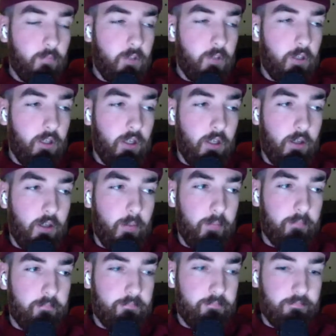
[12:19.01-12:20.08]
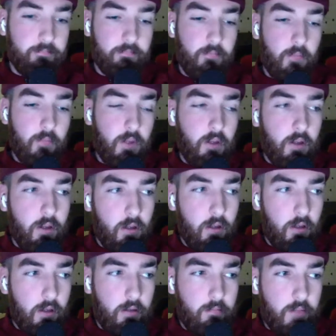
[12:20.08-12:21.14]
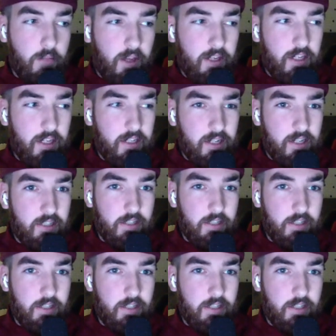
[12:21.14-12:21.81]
But it's